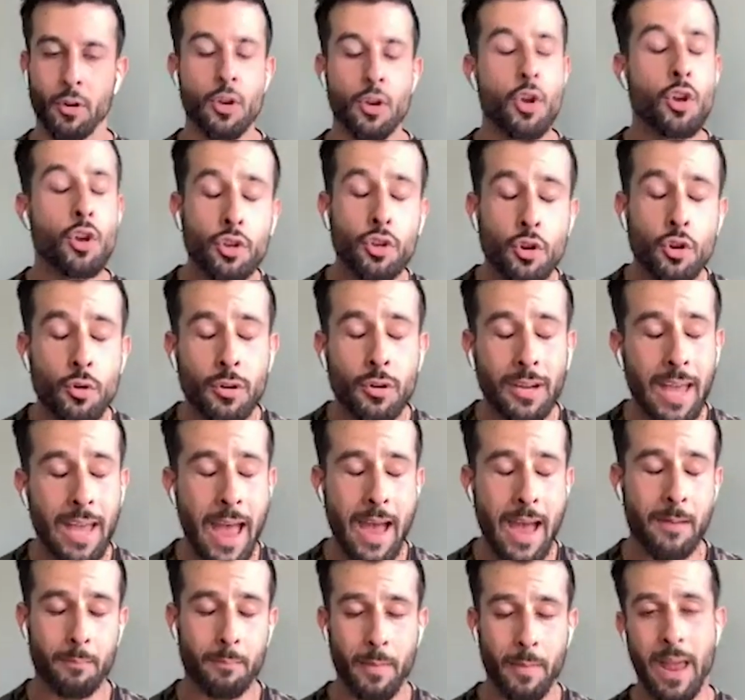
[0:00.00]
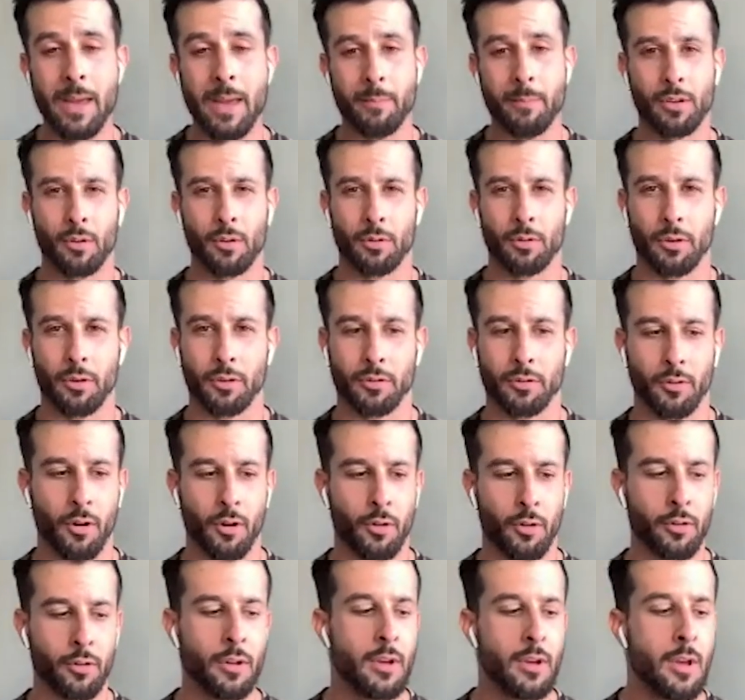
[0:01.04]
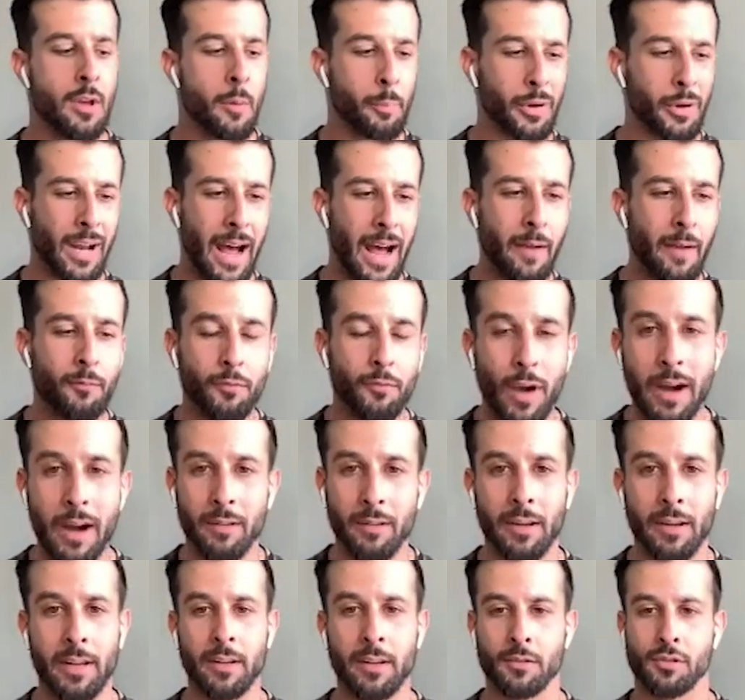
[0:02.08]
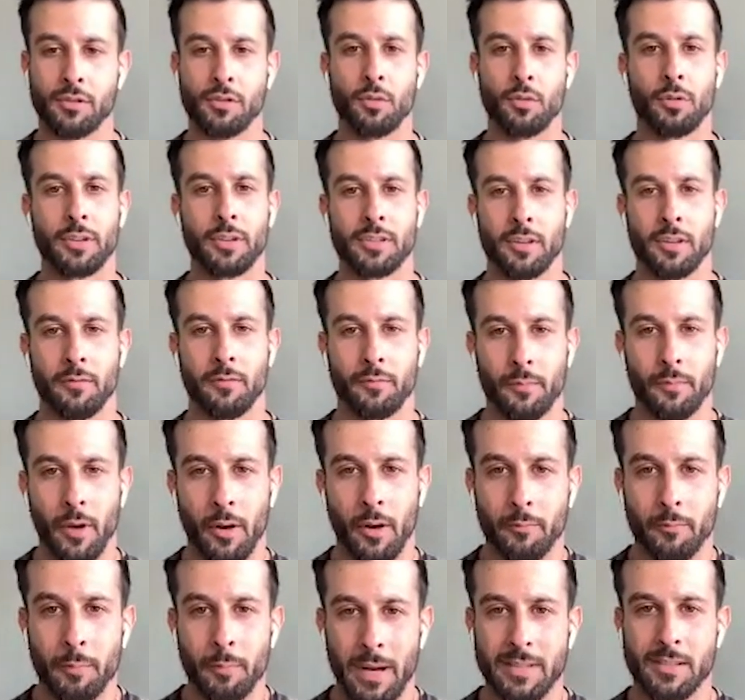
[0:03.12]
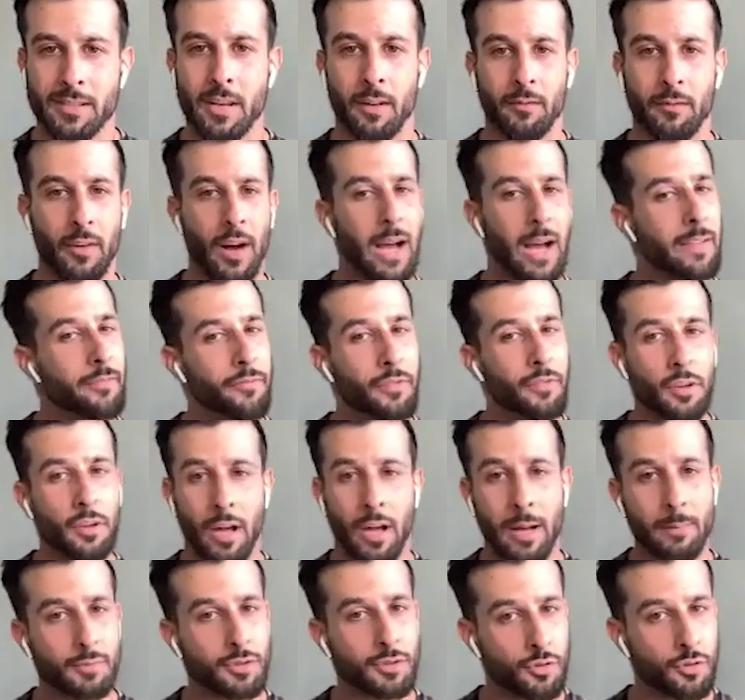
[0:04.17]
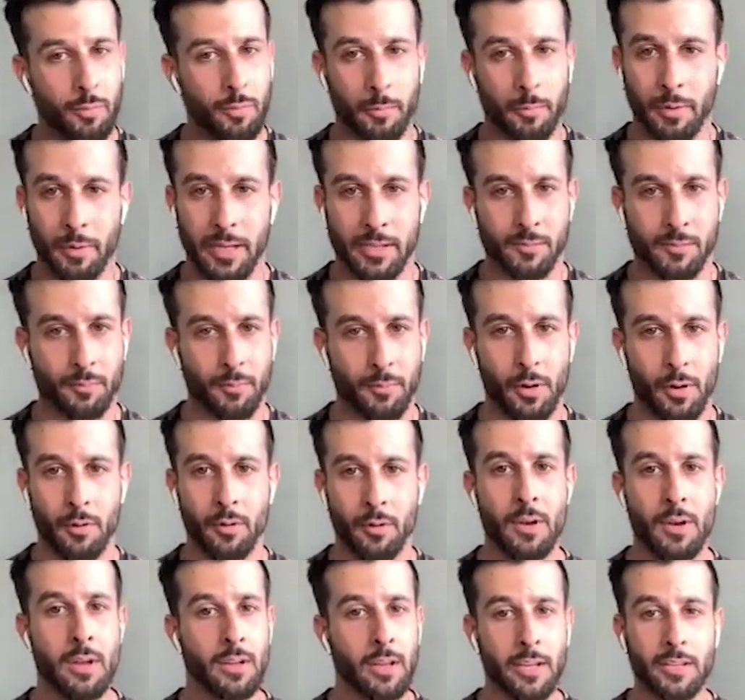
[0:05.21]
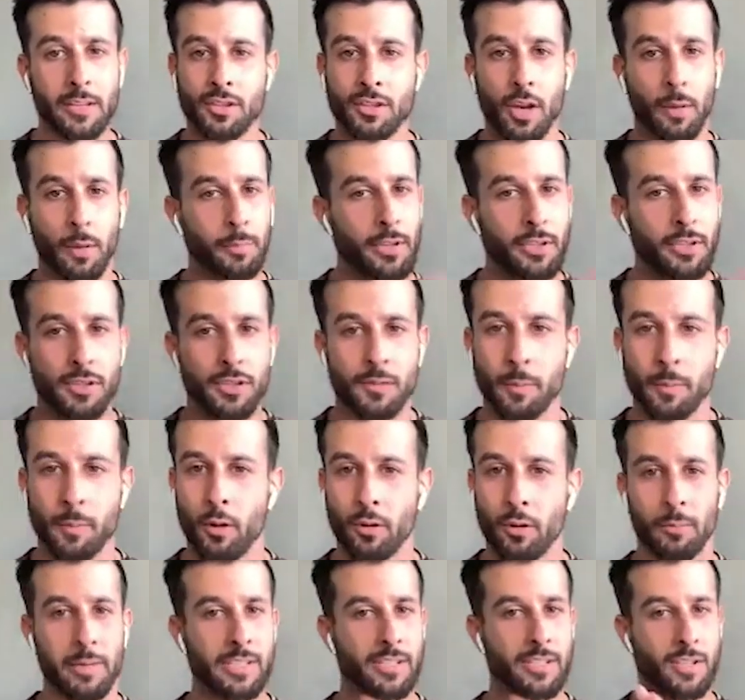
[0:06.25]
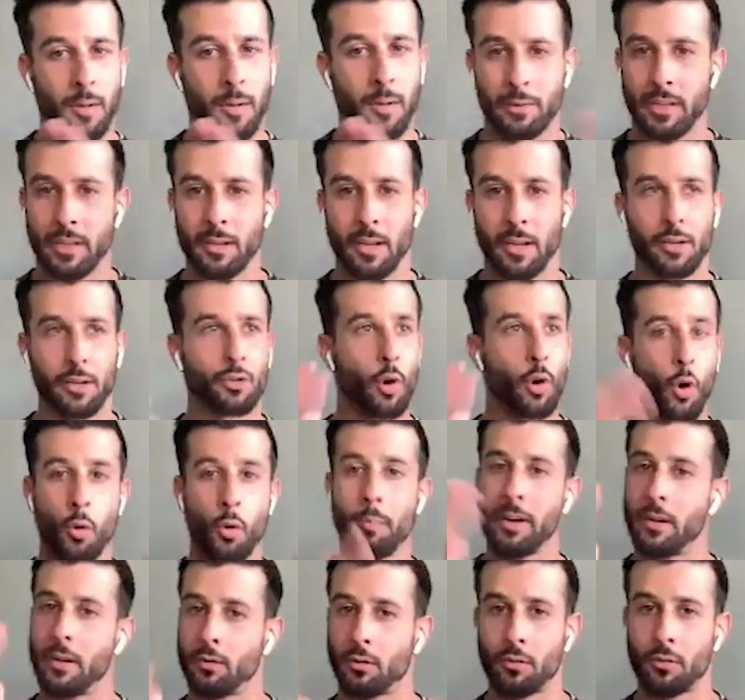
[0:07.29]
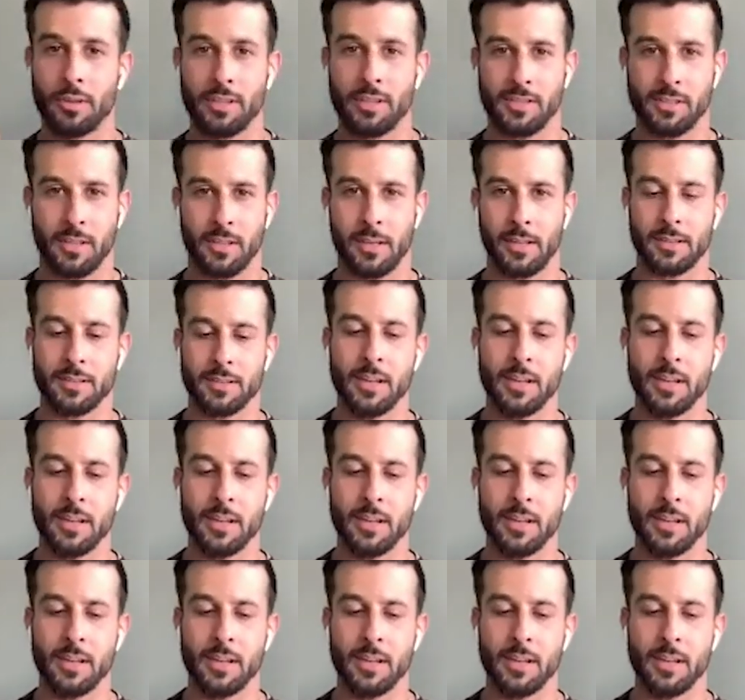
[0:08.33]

You can maybe do it on your own, but I rarely hear stories of of myself. I feel I'm super blessed, bro. Like something spoke to me. Something like told me to do these things.